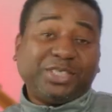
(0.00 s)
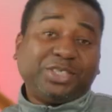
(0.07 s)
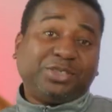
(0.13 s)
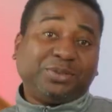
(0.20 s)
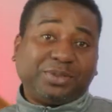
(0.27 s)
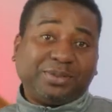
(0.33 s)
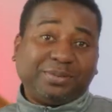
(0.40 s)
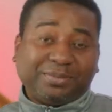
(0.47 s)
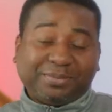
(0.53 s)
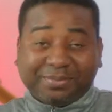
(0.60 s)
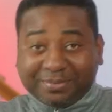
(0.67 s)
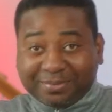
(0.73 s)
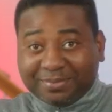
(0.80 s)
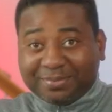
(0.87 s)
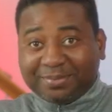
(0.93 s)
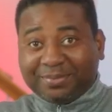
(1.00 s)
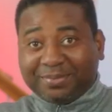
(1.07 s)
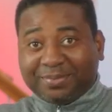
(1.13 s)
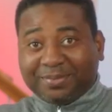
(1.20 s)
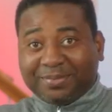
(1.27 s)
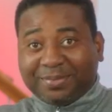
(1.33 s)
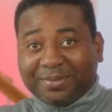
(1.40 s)
shoot,
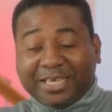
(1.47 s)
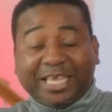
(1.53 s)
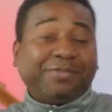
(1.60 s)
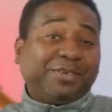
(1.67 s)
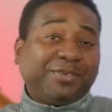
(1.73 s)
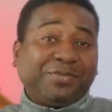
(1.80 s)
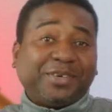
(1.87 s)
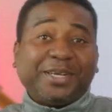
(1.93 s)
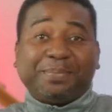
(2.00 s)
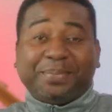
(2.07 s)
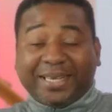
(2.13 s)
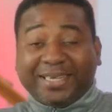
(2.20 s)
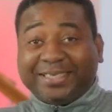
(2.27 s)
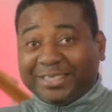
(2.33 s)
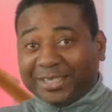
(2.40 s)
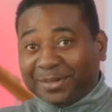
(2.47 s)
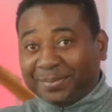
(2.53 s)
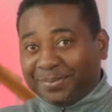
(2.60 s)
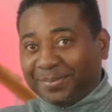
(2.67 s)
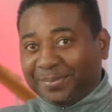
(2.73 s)
even for a paid job.